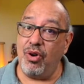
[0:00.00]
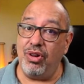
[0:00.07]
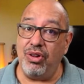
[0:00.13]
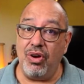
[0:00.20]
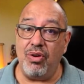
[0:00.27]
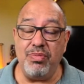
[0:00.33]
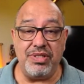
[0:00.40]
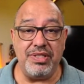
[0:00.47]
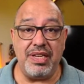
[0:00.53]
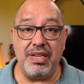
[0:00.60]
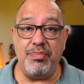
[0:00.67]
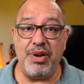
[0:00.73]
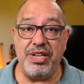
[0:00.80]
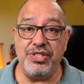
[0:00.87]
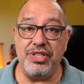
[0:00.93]
global
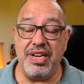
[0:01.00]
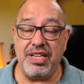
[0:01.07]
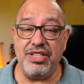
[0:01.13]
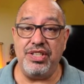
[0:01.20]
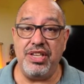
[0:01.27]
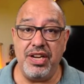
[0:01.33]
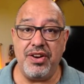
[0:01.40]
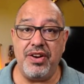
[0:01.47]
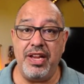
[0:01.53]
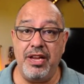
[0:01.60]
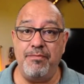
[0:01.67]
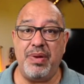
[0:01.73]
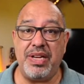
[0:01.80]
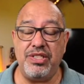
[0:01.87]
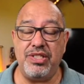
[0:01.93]
celebration next year
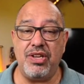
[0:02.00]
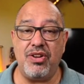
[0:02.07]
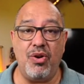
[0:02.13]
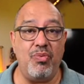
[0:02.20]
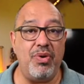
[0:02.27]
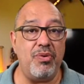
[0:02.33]
in Mexico,